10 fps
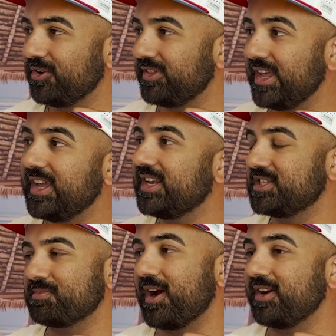they get
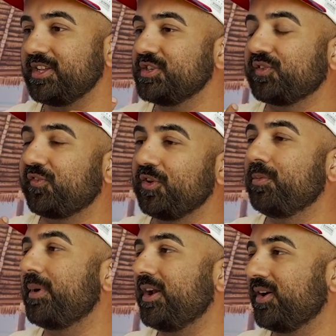inspired. They just
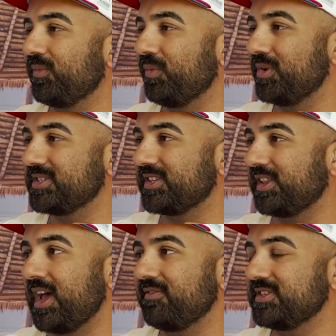feel better once the
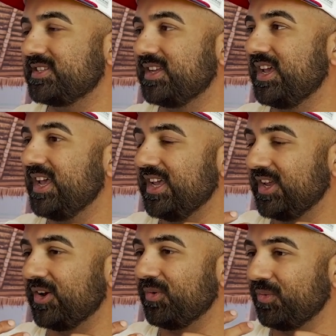live is,
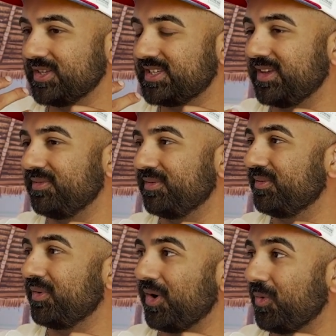once they
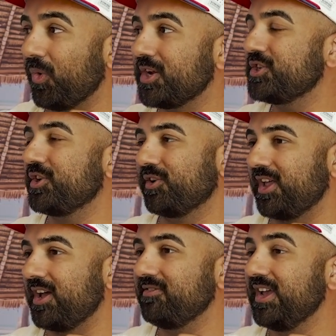are watching your
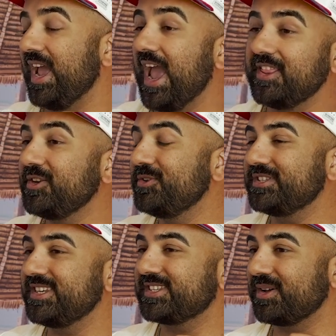live. And then you
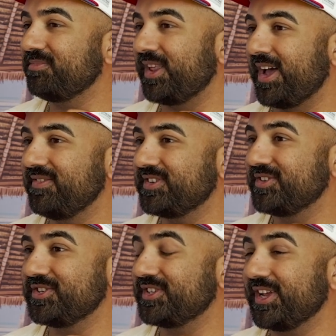see some lives,
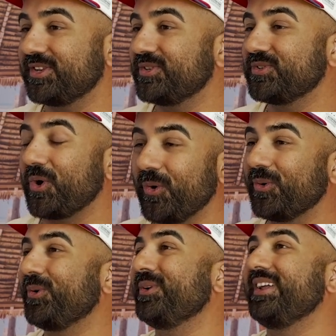there's just like
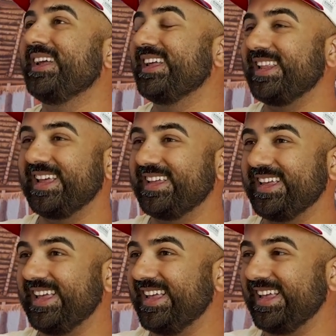total, like,
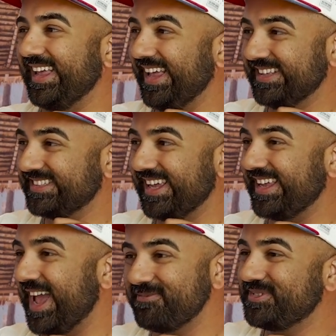it's
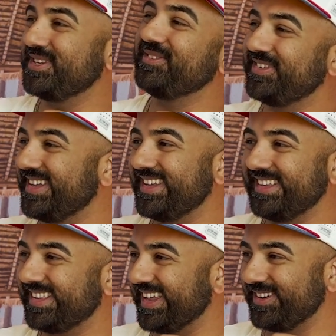like
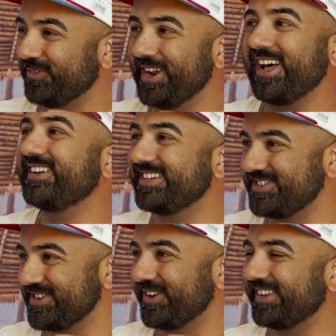MTV, like reality
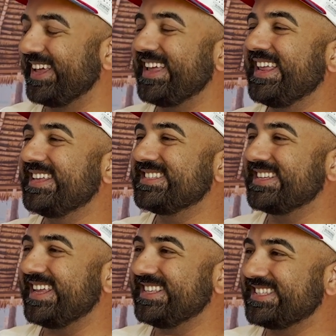show. Like it is
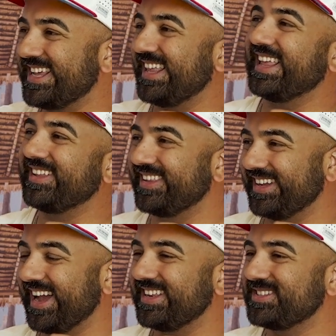insane, like the
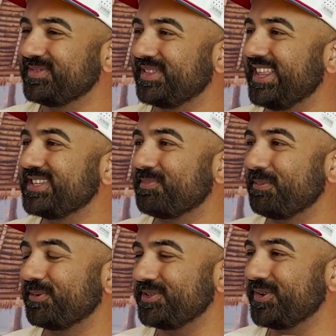kinds of things
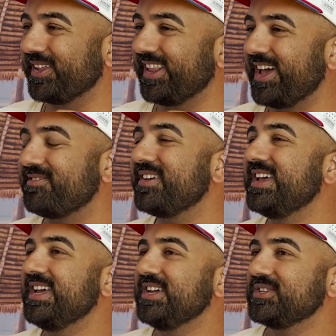people do on live.
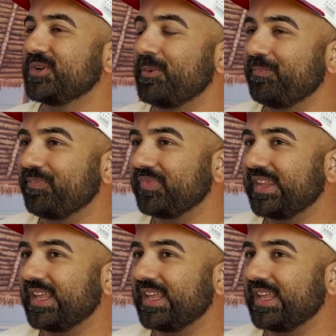So,